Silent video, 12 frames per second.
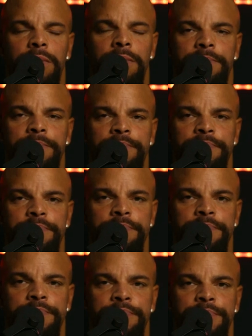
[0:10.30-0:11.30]

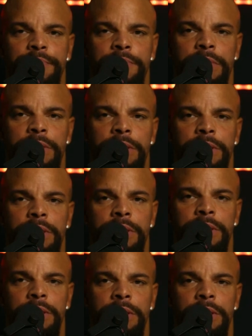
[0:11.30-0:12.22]
(no one is talking)